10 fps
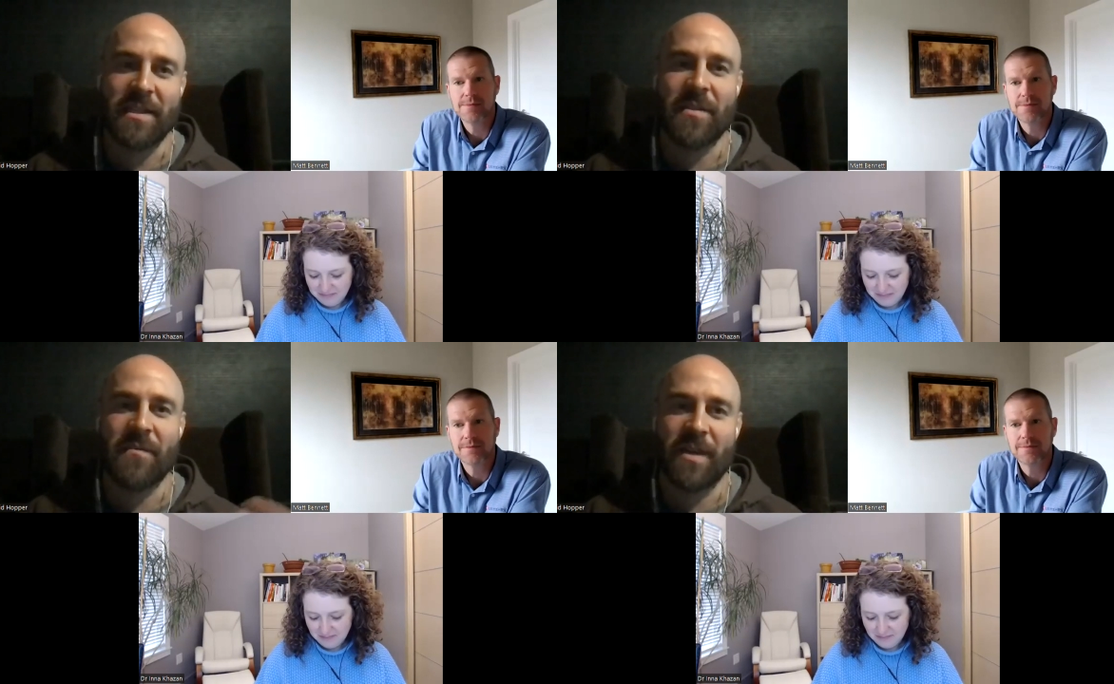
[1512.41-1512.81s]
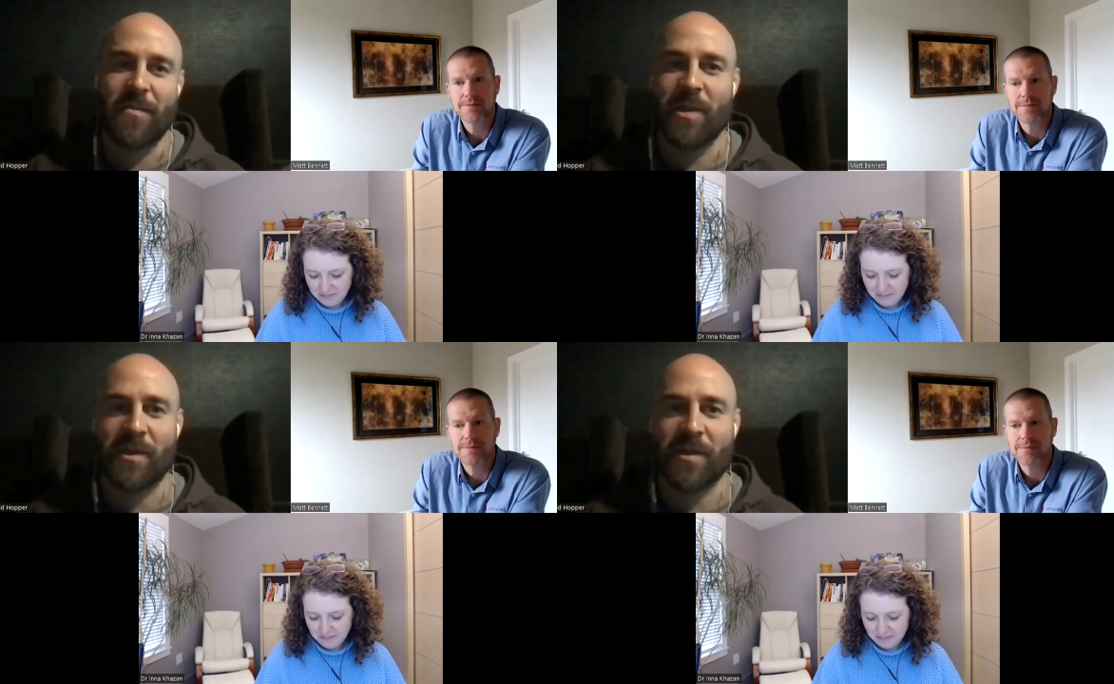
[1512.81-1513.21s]
Speaker 1: idea of
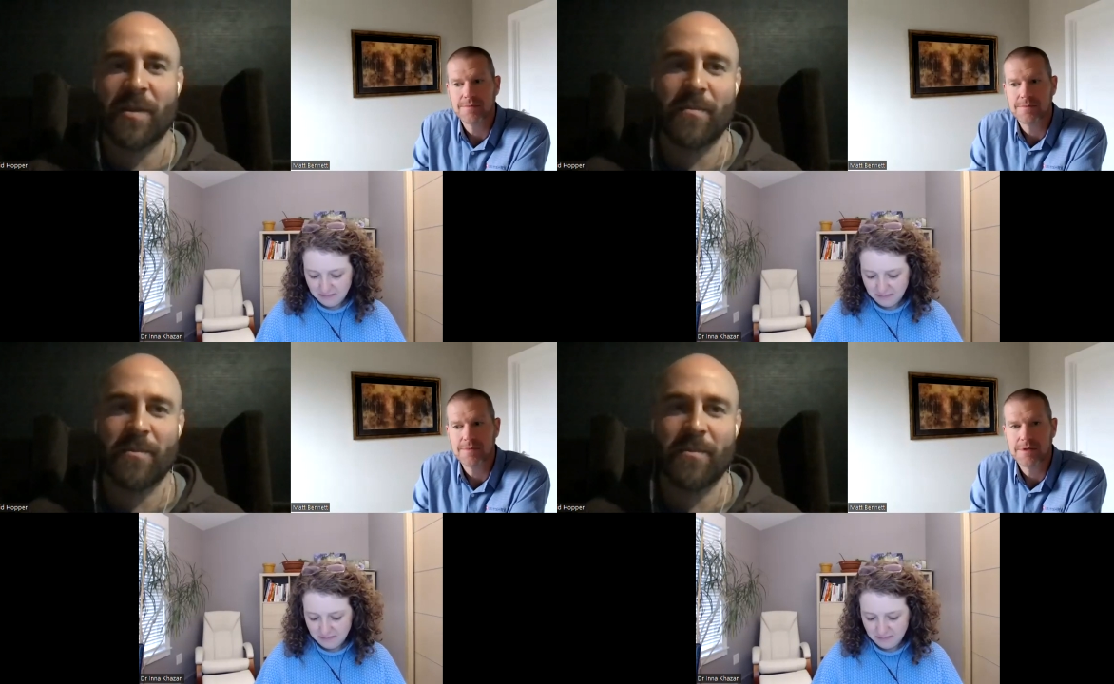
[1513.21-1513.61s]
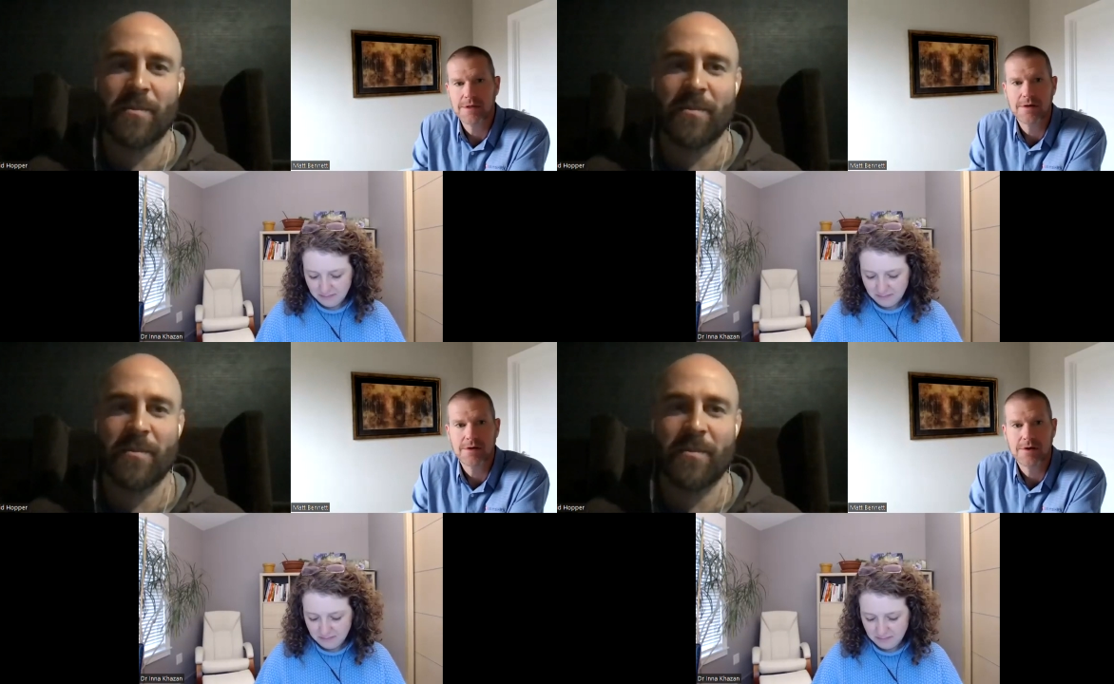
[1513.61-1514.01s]
that monthly themes,